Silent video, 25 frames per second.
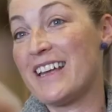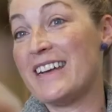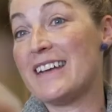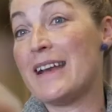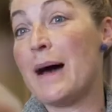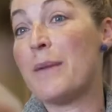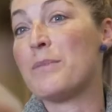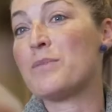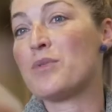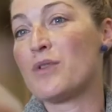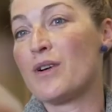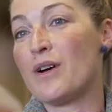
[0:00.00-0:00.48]

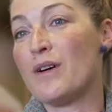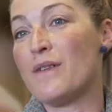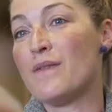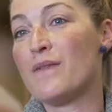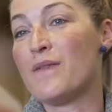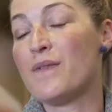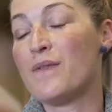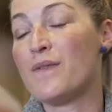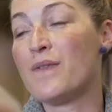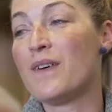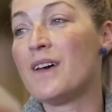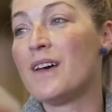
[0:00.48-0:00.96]
number of
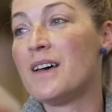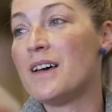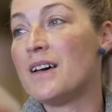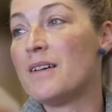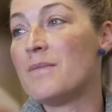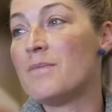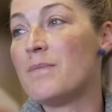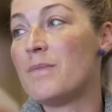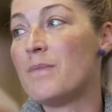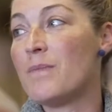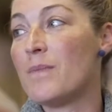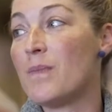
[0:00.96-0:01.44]

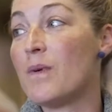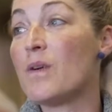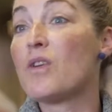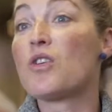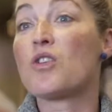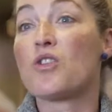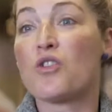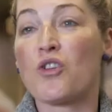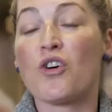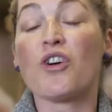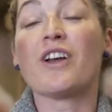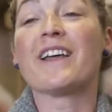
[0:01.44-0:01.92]

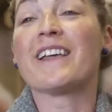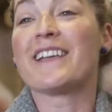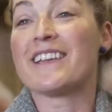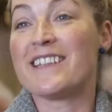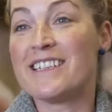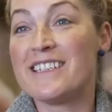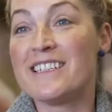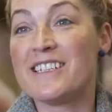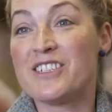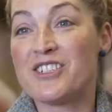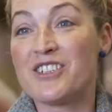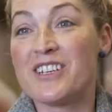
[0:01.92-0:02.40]
chronic
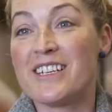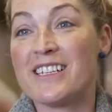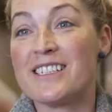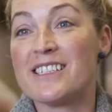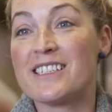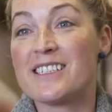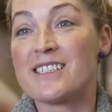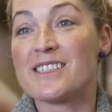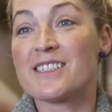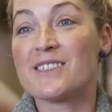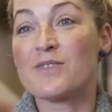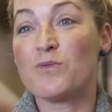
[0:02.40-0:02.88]

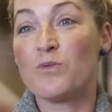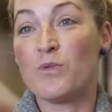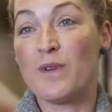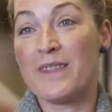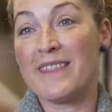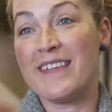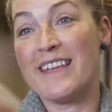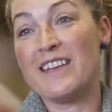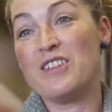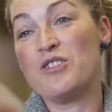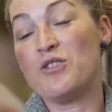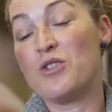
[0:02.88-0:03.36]
conditions
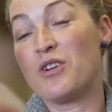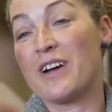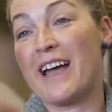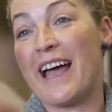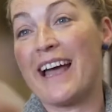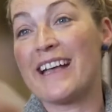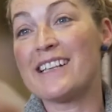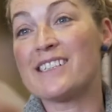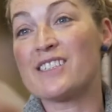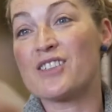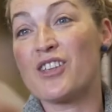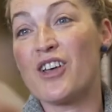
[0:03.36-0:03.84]
within your
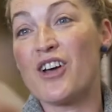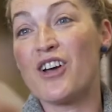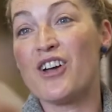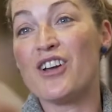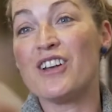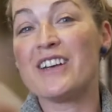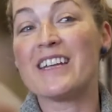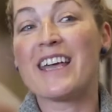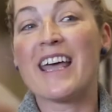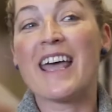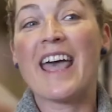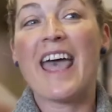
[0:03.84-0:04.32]

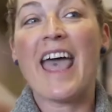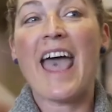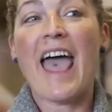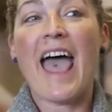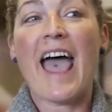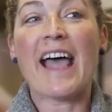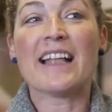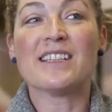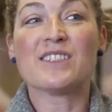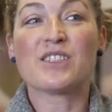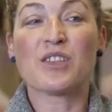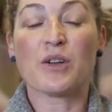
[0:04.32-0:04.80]
caseload.
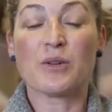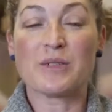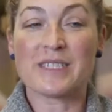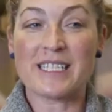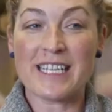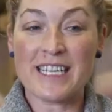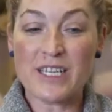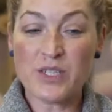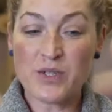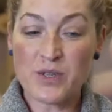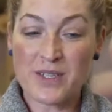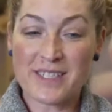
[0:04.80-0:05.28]
And so it's
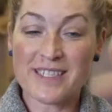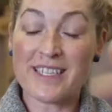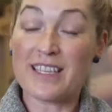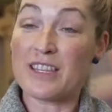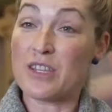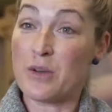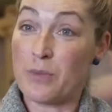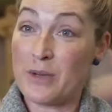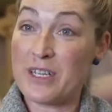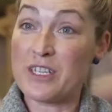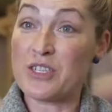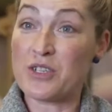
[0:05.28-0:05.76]
interesting
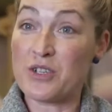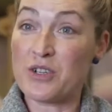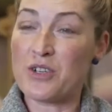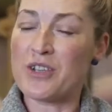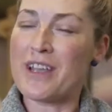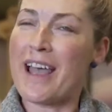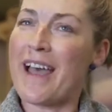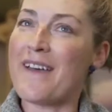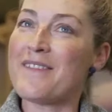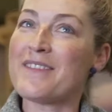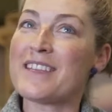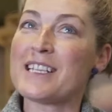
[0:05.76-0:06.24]
that we do
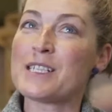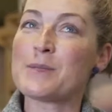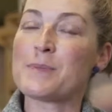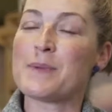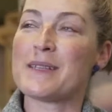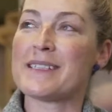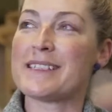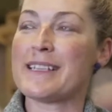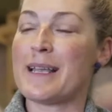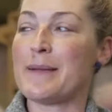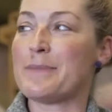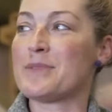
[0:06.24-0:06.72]
have this
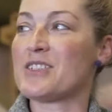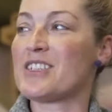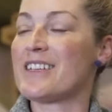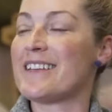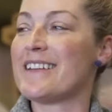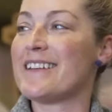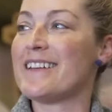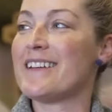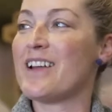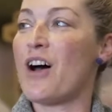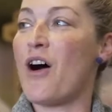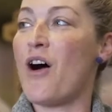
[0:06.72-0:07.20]

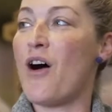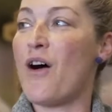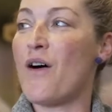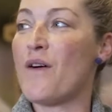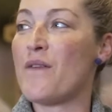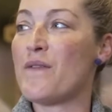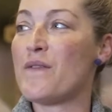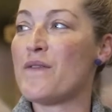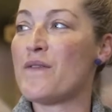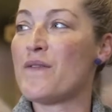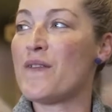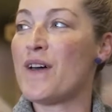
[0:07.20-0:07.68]
perception
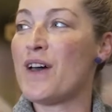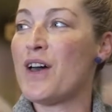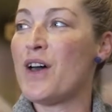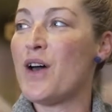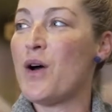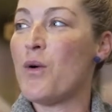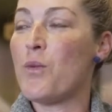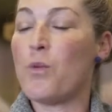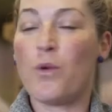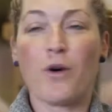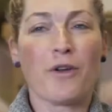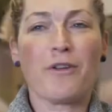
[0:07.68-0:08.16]
of
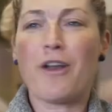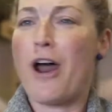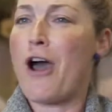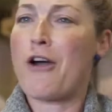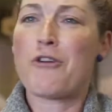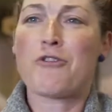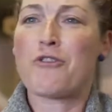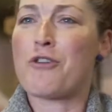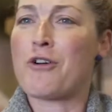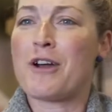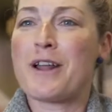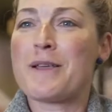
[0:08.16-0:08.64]
what a
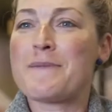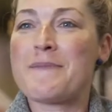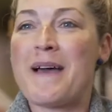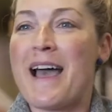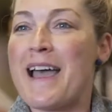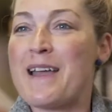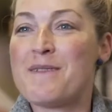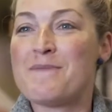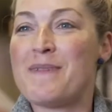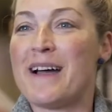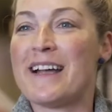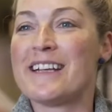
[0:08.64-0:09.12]
chronic
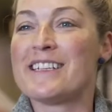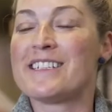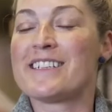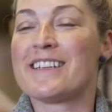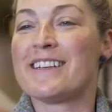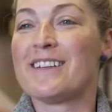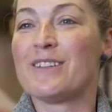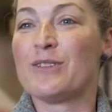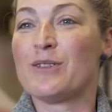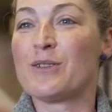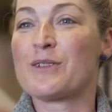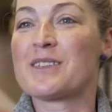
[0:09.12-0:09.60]
pain
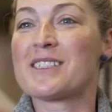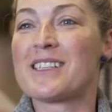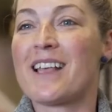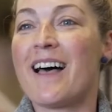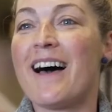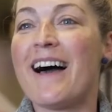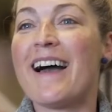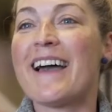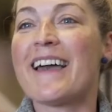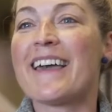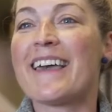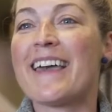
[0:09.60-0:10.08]
patient looks
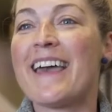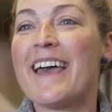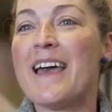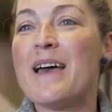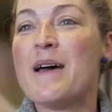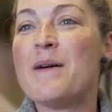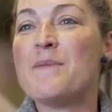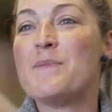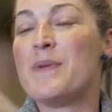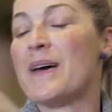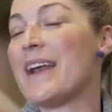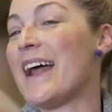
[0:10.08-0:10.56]
like,
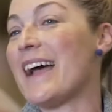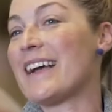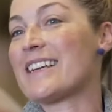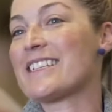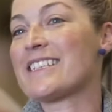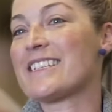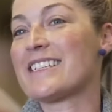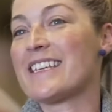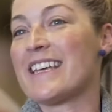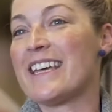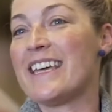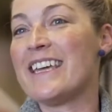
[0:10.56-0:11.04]
but
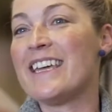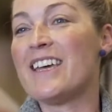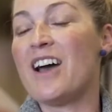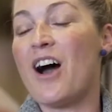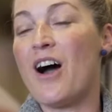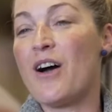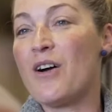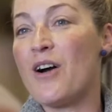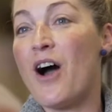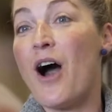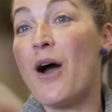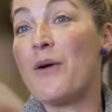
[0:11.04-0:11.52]
actually
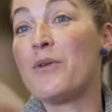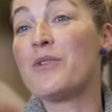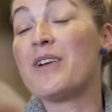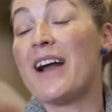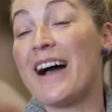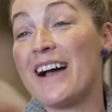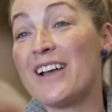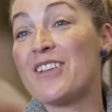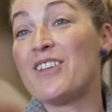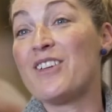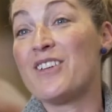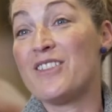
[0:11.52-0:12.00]
I would
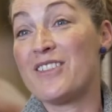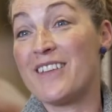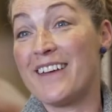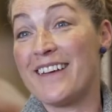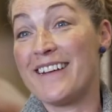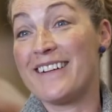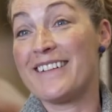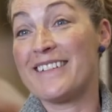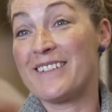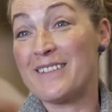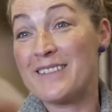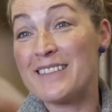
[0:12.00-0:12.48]
argue
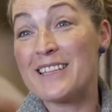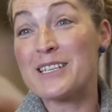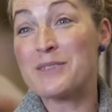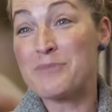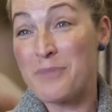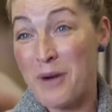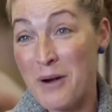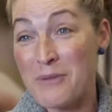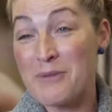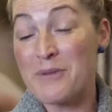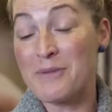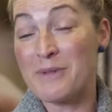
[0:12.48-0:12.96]
that there's
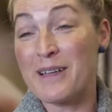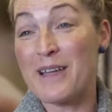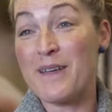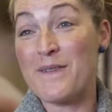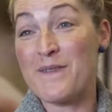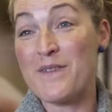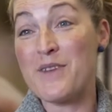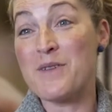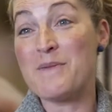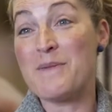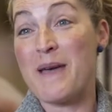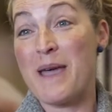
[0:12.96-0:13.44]
probably a
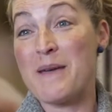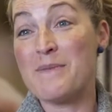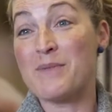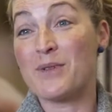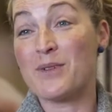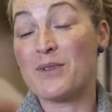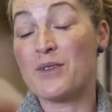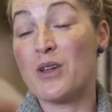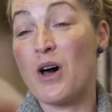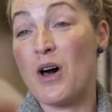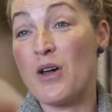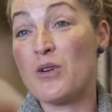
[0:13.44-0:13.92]
few
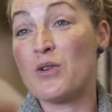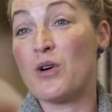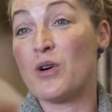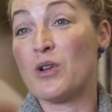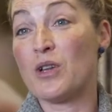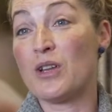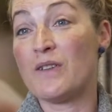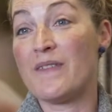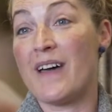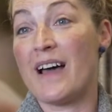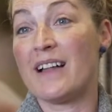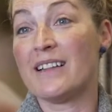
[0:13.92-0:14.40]
people on
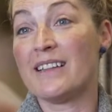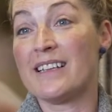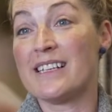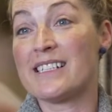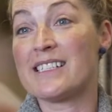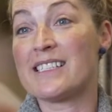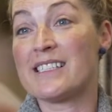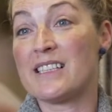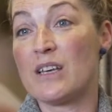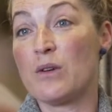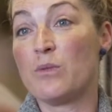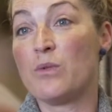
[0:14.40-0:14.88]
all of our
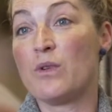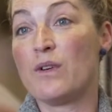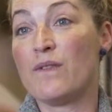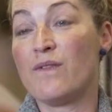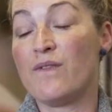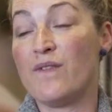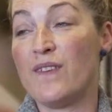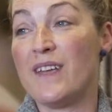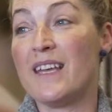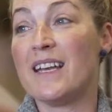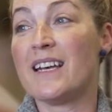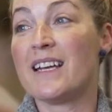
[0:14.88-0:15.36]
lists that would
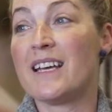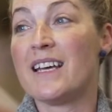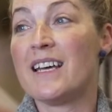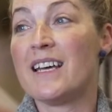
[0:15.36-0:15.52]
fit